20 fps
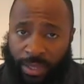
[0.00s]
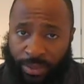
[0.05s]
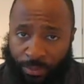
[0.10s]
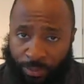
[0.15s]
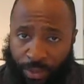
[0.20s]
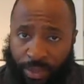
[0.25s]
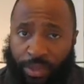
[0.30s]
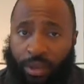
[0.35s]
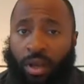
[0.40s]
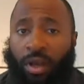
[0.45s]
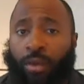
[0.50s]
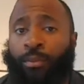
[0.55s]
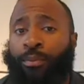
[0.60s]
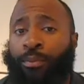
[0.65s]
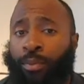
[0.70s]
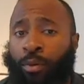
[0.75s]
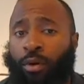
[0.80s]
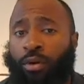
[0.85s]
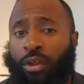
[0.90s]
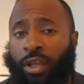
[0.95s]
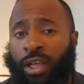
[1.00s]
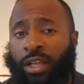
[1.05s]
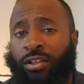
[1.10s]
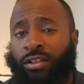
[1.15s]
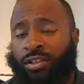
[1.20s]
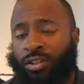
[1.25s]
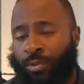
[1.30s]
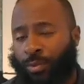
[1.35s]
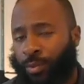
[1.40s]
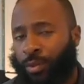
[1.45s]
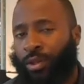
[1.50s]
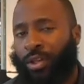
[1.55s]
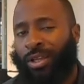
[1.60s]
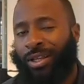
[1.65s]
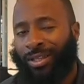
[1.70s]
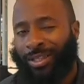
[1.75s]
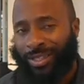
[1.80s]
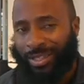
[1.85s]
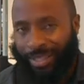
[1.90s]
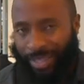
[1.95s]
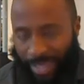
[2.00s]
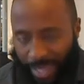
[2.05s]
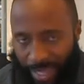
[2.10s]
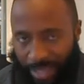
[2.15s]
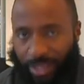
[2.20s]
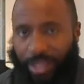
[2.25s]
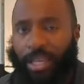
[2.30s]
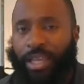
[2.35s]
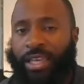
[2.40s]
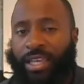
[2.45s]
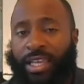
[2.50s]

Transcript: and become bowl eligible again.